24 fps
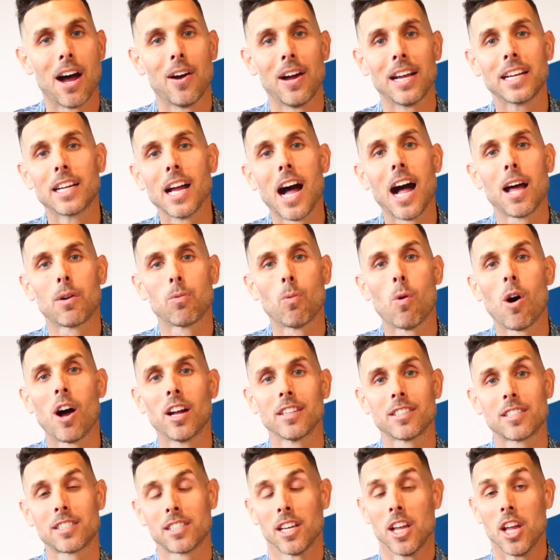And God
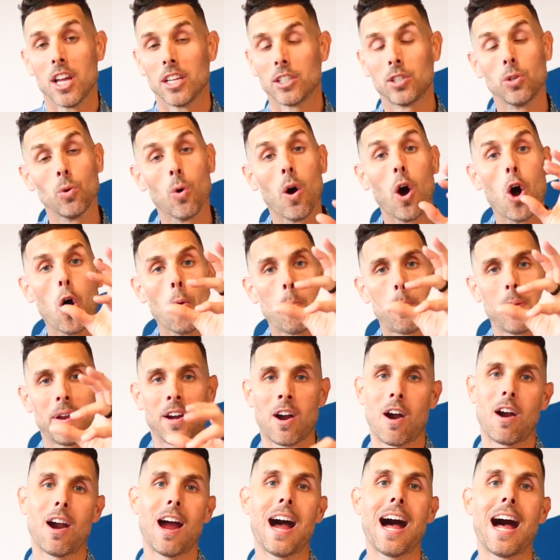wants to open
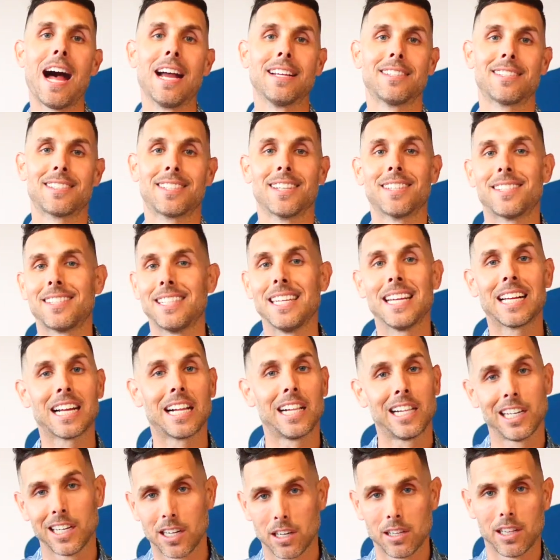our eyes to see
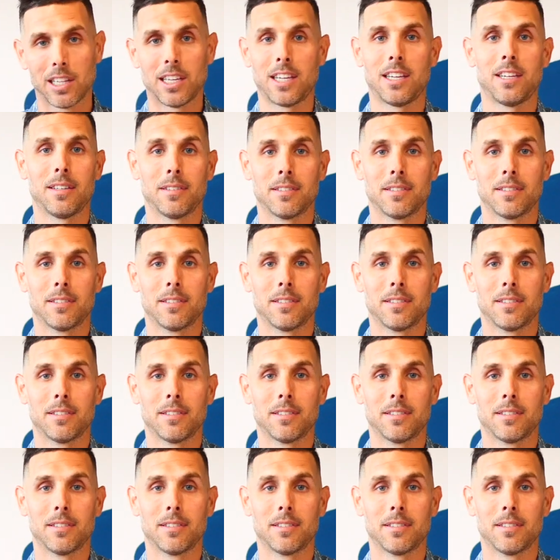clearly.